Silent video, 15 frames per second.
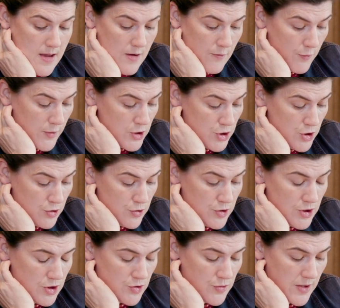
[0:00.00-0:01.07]
If we
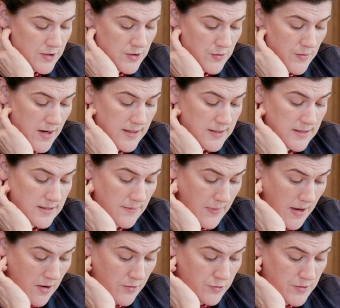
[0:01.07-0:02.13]
choose to transgress the
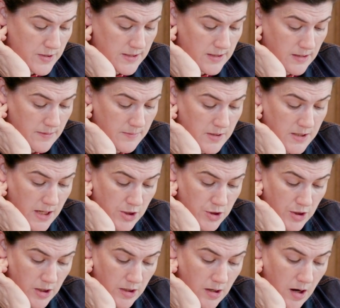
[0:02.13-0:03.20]
boundaries and
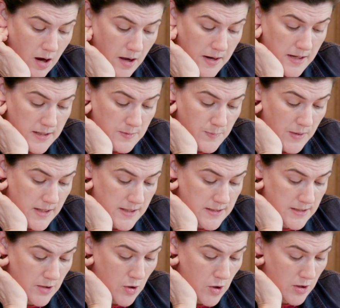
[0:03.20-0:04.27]
limitation God has
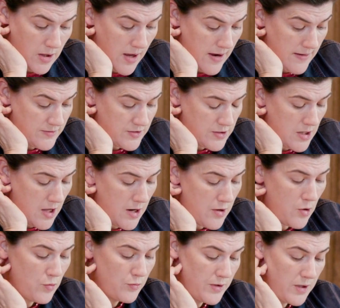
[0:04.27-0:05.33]
placed in our lives,
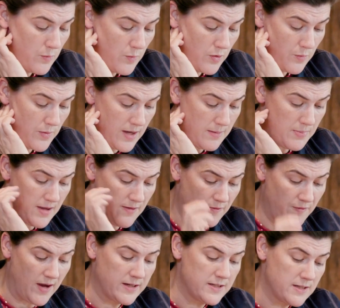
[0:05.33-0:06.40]
not only will we be
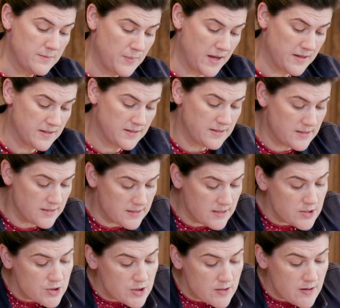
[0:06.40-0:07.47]
affected by this
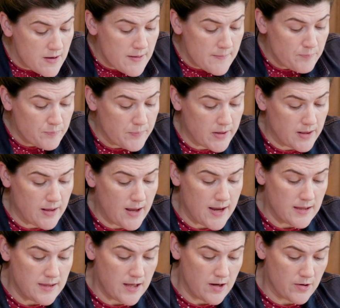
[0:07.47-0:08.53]
decision, but
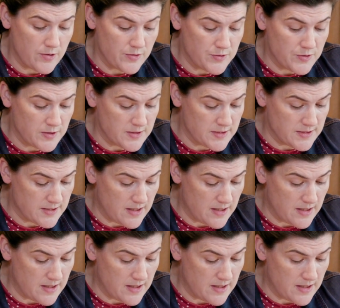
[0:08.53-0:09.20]
like the earth to the